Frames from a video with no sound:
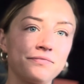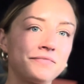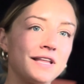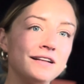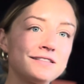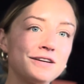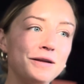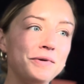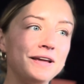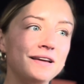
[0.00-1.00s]
that's gonna
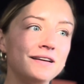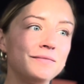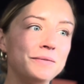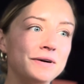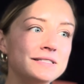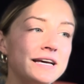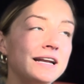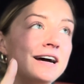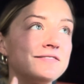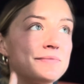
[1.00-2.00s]
be my Monday. And
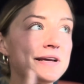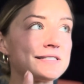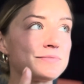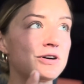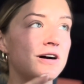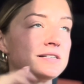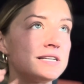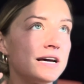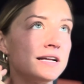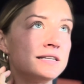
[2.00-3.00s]
I have to make some
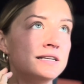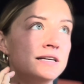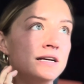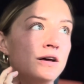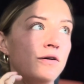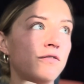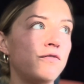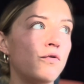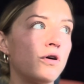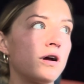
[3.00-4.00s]
content
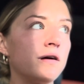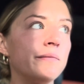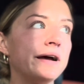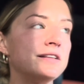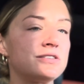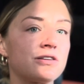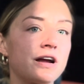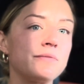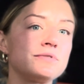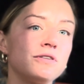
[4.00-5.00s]
for my
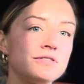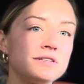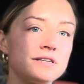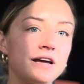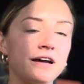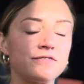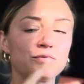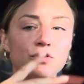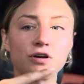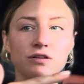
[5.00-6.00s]
Instagram, so I have to
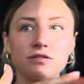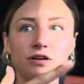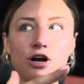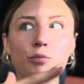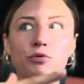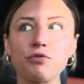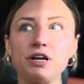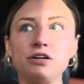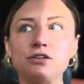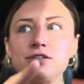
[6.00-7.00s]
work on a couple
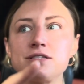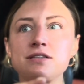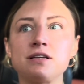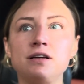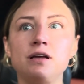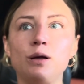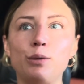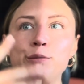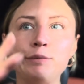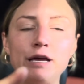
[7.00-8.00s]
reels,
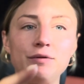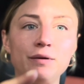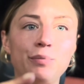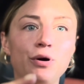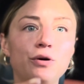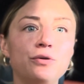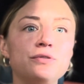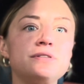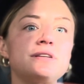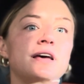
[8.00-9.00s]
maybe a
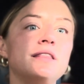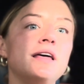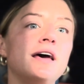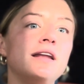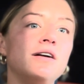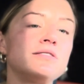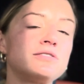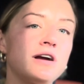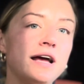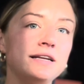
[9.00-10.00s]
post, and then I'll
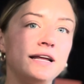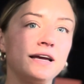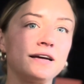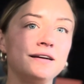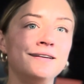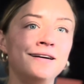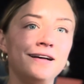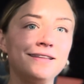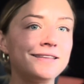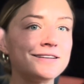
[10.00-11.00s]
start editing
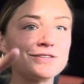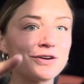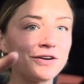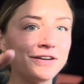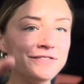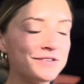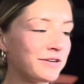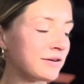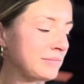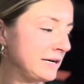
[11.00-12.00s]
this current YouTube.